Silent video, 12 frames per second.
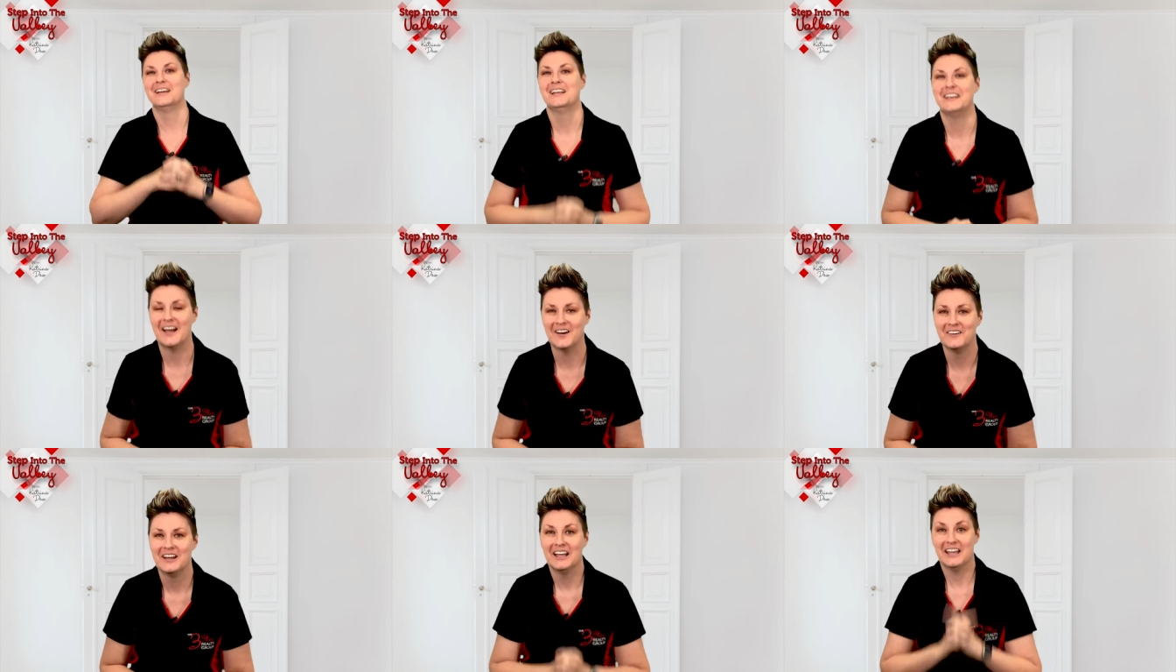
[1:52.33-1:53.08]
Now,
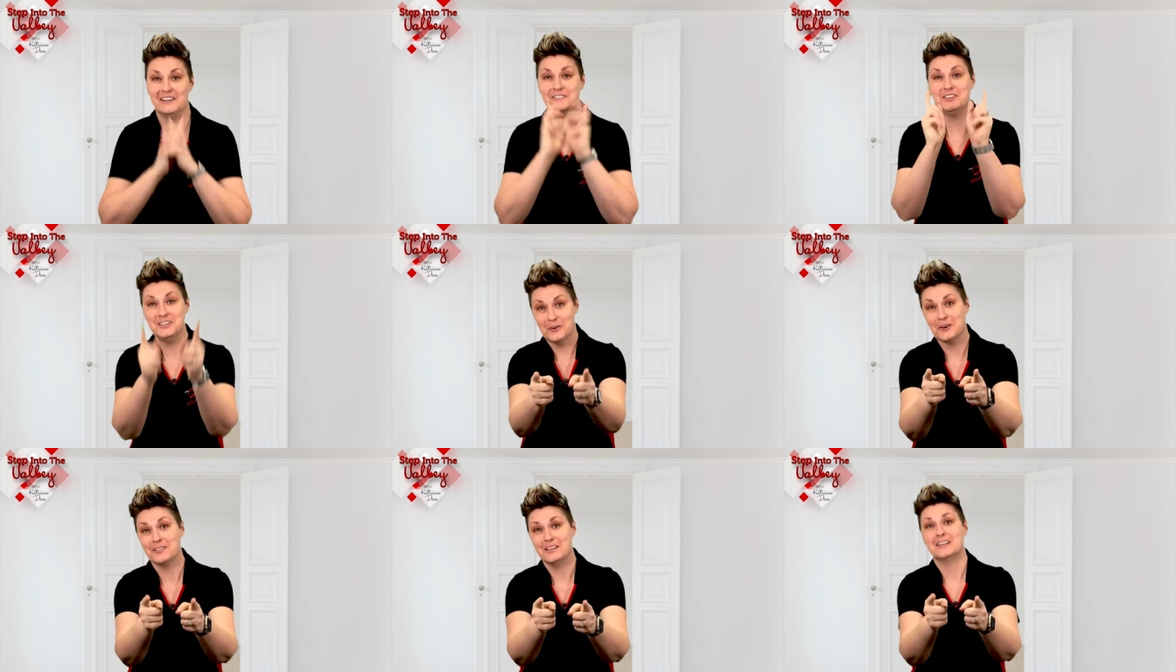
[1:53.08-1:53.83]
if
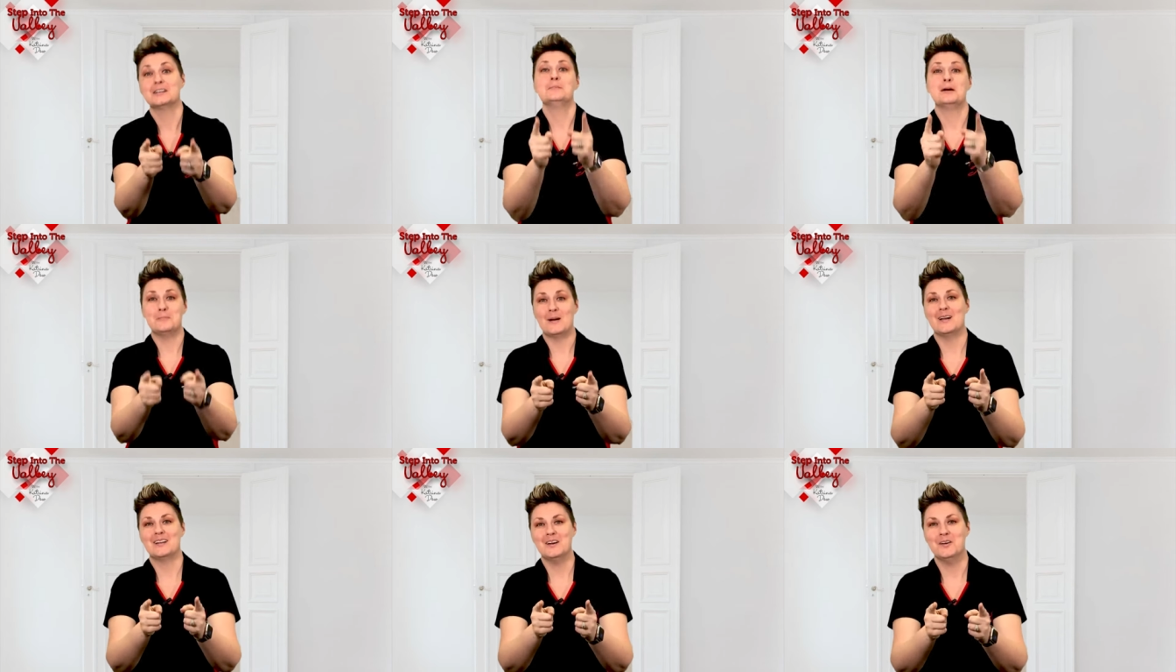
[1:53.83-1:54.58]
you're thinking about
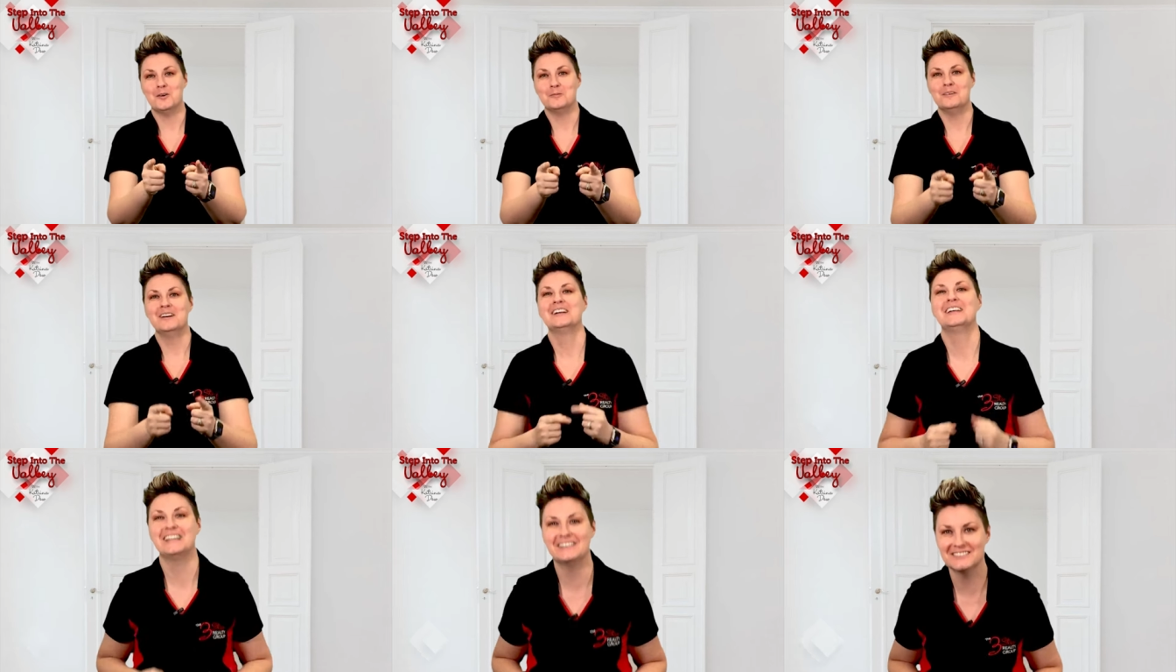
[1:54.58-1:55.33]
buying a home,
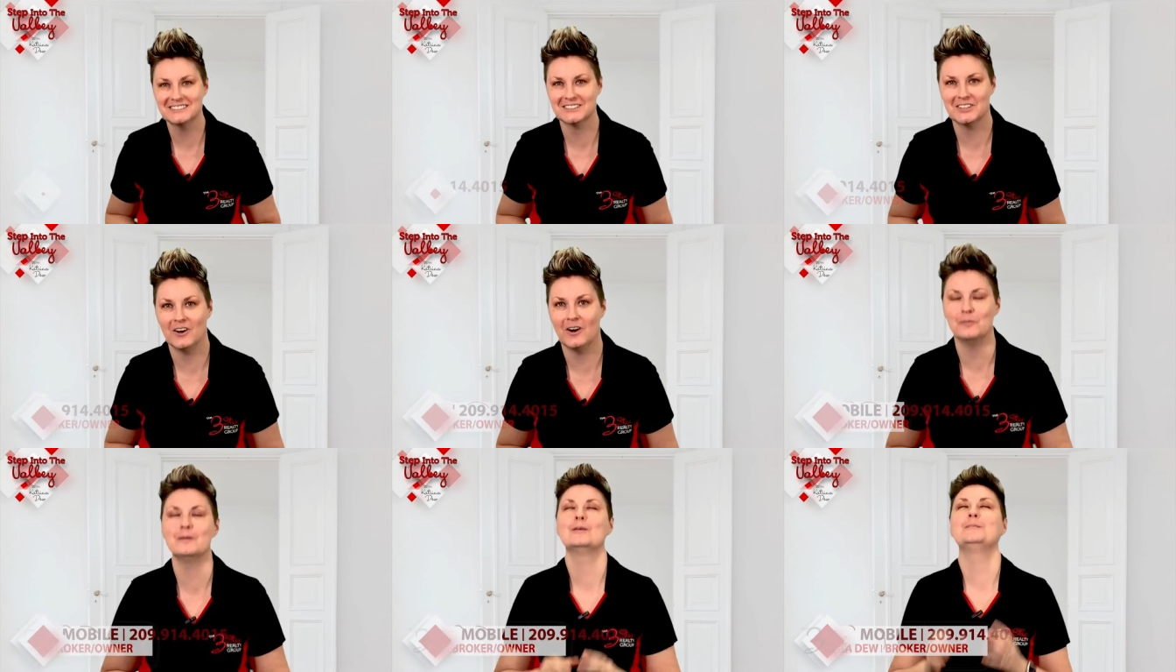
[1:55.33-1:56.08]
give us a
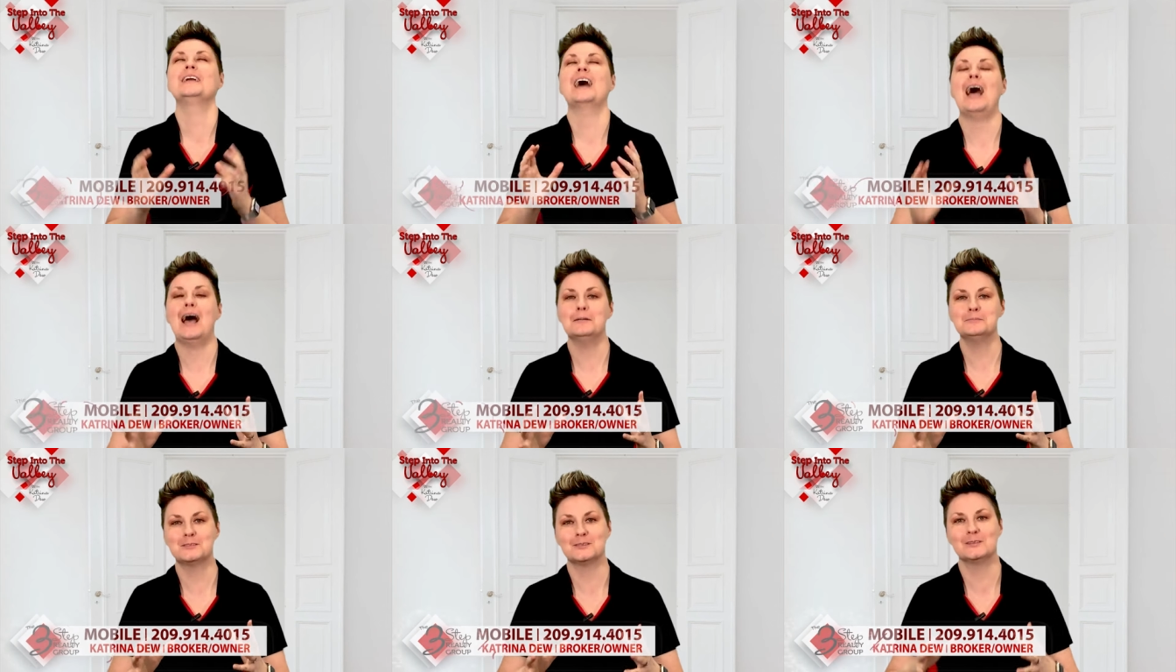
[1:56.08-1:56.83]
call. We would be
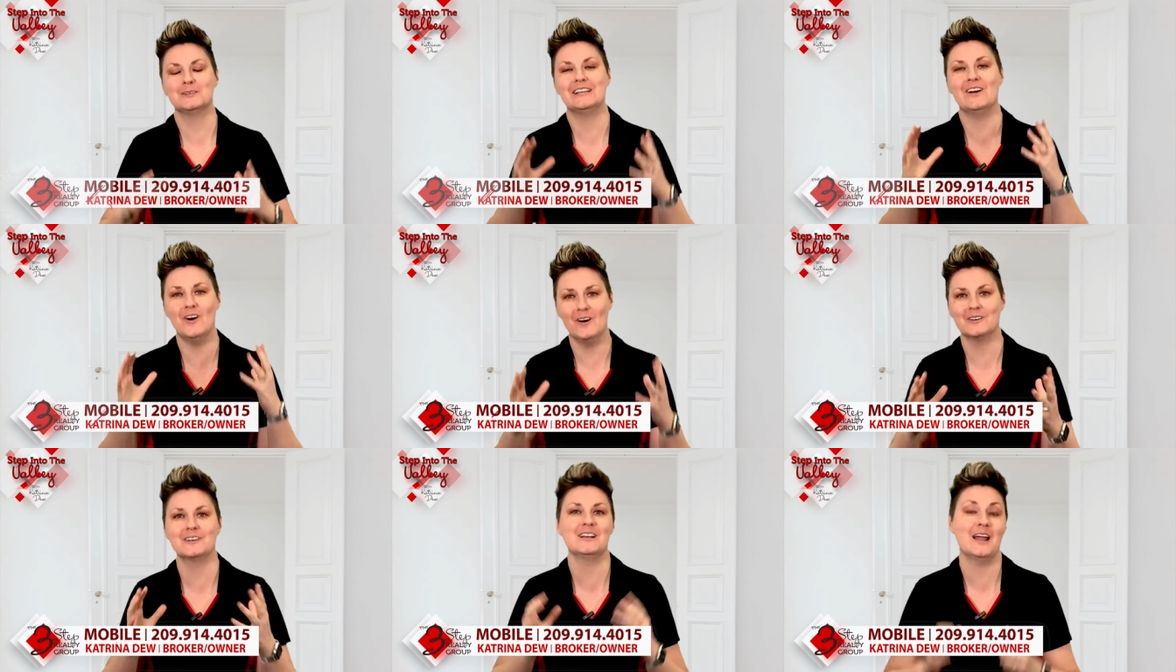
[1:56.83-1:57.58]
absolutely
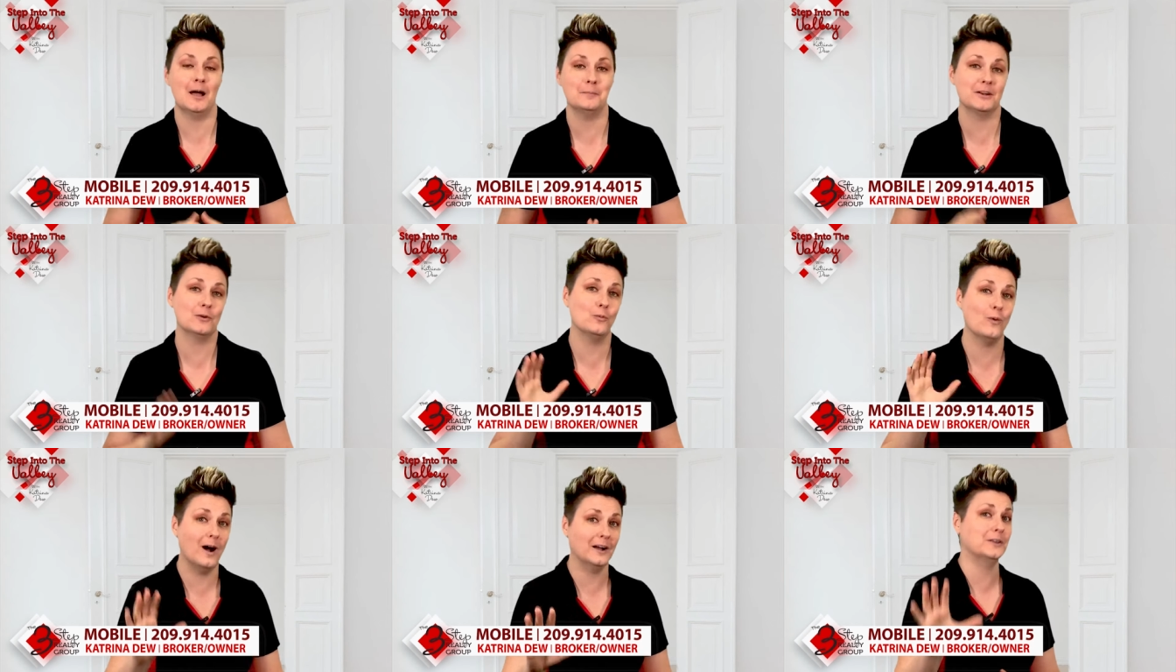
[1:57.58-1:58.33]
honored and happy to
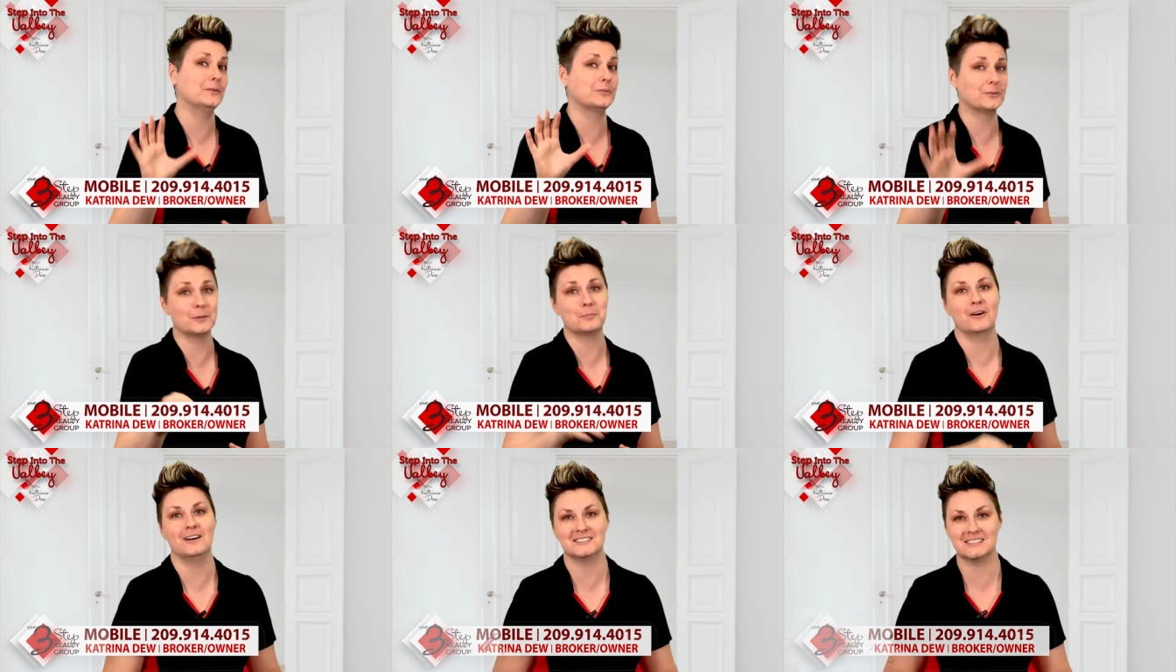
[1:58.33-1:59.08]
walk you through the
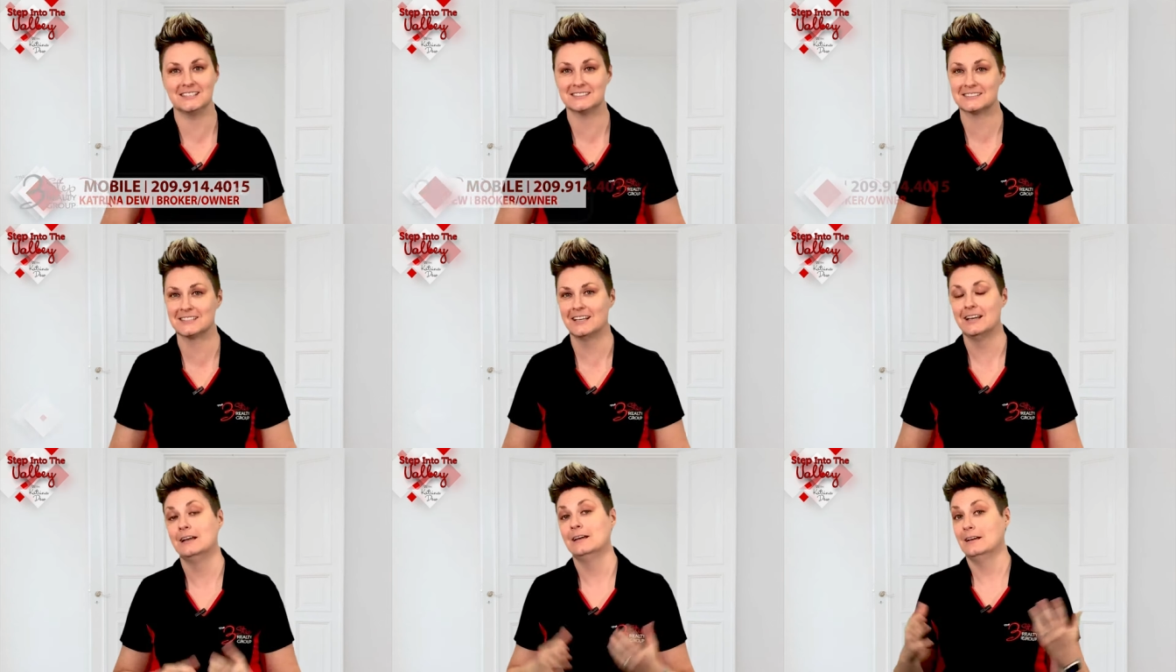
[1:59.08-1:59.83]
process.
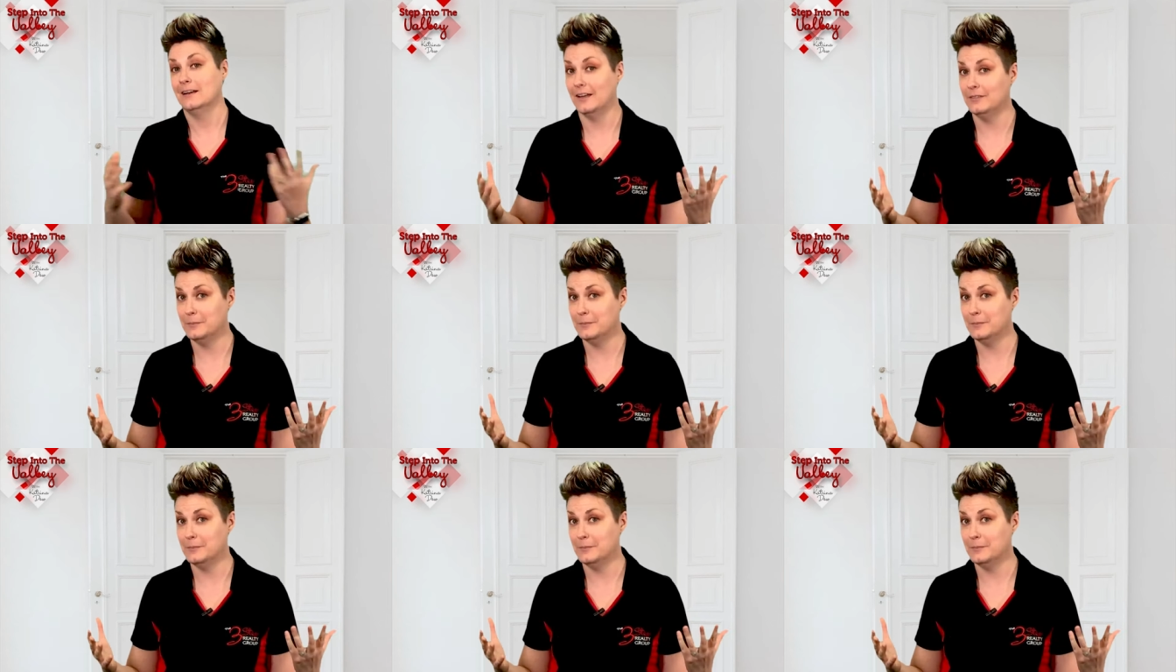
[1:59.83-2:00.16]
In